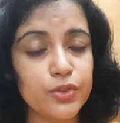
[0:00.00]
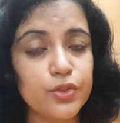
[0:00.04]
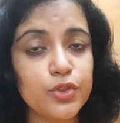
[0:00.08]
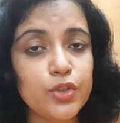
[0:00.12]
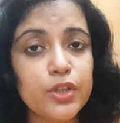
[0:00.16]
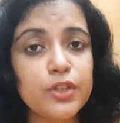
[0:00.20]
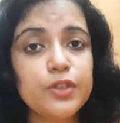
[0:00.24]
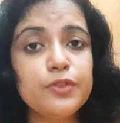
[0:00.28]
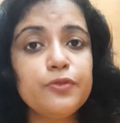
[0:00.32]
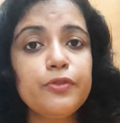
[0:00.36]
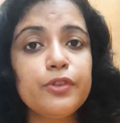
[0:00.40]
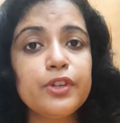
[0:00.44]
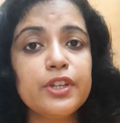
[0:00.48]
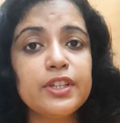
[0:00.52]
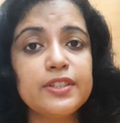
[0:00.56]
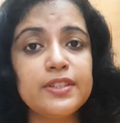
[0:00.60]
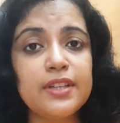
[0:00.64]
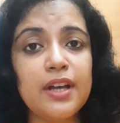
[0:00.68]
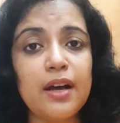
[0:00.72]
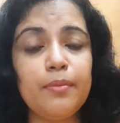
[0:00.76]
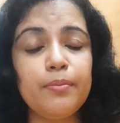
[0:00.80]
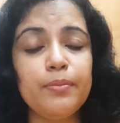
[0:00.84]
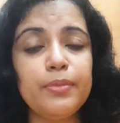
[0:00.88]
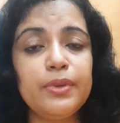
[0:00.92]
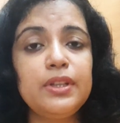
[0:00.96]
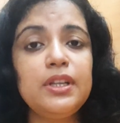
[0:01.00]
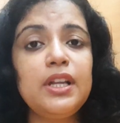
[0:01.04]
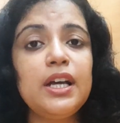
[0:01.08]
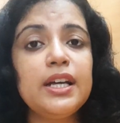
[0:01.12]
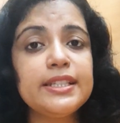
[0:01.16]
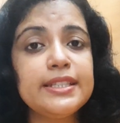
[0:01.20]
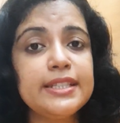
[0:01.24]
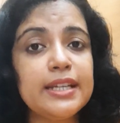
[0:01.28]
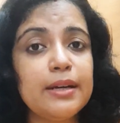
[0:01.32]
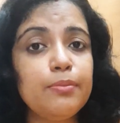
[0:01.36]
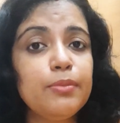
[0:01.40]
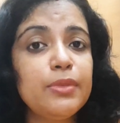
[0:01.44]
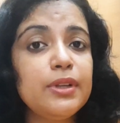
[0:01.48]
Just for example, a
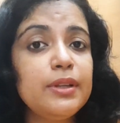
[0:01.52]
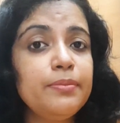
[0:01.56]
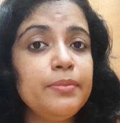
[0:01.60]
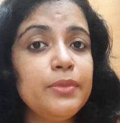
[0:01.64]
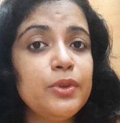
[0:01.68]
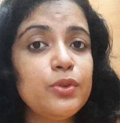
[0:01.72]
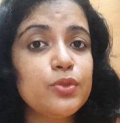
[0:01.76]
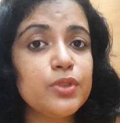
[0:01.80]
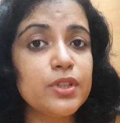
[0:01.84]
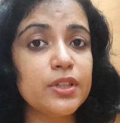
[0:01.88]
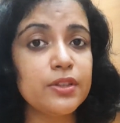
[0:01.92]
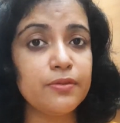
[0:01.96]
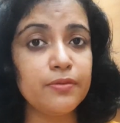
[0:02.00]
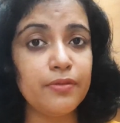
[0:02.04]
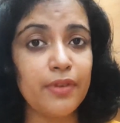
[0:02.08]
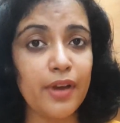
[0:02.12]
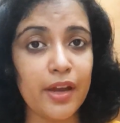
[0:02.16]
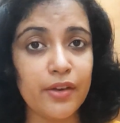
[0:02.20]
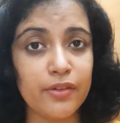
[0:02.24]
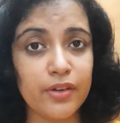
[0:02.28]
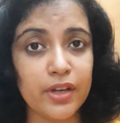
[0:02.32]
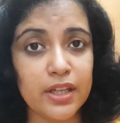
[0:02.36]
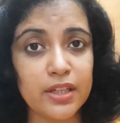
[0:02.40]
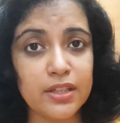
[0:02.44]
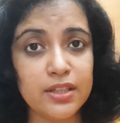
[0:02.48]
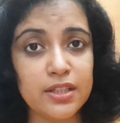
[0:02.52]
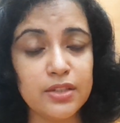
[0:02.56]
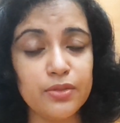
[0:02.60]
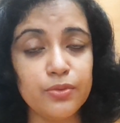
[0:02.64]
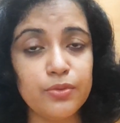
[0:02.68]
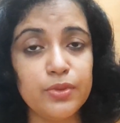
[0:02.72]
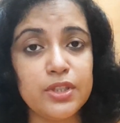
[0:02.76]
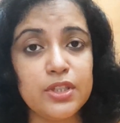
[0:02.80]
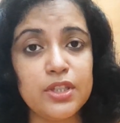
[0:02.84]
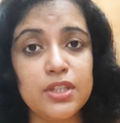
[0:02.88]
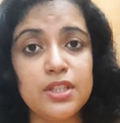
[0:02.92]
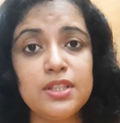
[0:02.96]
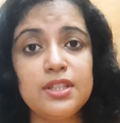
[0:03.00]
double mutant variant
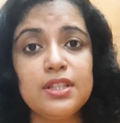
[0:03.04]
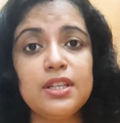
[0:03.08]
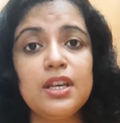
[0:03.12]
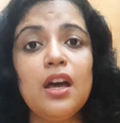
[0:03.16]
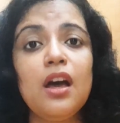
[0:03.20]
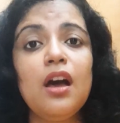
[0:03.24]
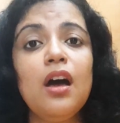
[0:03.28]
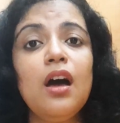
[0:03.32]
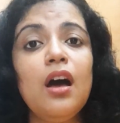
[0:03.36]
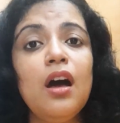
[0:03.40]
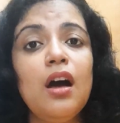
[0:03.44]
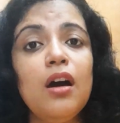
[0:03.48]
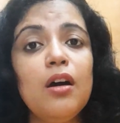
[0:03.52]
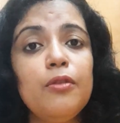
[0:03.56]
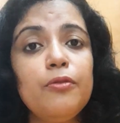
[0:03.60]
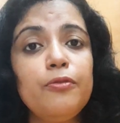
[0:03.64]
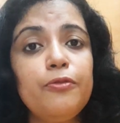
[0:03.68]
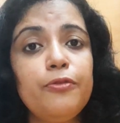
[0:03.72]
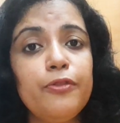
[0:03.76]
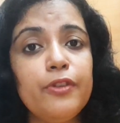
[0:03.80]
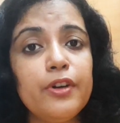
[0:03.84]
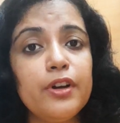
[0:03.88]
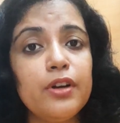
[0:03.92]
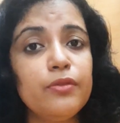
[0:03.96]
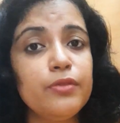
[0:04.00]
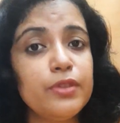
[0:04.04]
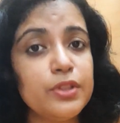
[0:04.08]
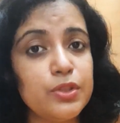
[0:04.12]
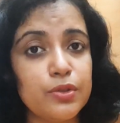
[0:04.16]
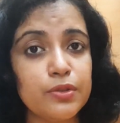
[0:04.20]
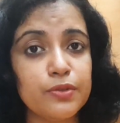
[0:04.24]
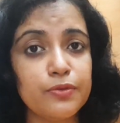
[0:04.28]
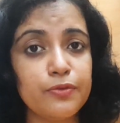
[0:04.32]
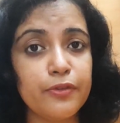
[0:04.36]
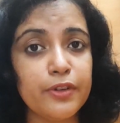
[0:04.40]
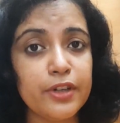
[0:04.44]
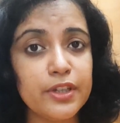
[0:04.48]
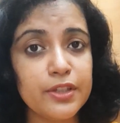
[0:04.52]
which
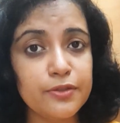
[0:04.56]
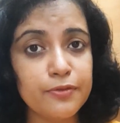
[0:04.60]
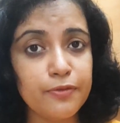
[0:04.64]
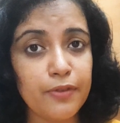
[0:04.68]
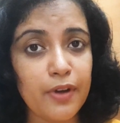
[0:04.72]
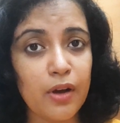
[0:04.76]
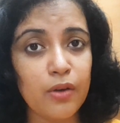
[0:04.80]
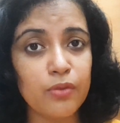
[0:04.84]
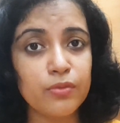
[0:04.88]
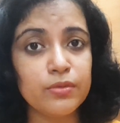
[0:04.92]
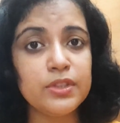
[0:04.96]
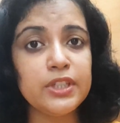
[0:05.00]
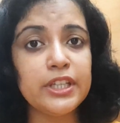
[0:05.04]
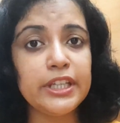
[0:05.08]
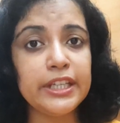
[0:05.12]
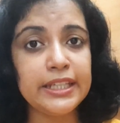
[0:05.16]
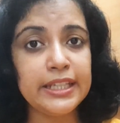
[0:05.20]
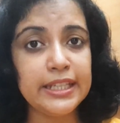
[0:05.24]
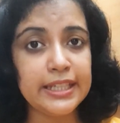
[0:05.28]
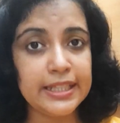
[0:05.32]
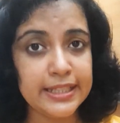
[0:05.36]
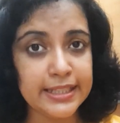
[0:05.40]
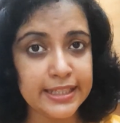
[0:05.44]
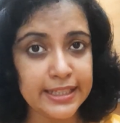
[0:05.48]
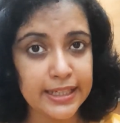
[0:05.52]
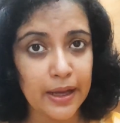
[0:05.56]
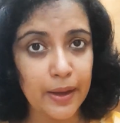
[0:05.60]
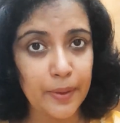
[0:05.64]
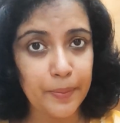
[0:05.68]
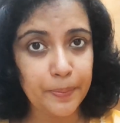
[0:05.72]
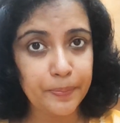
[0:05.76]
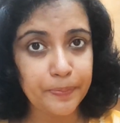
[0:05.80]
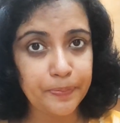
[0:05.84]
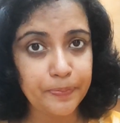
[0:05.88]
was first found in India.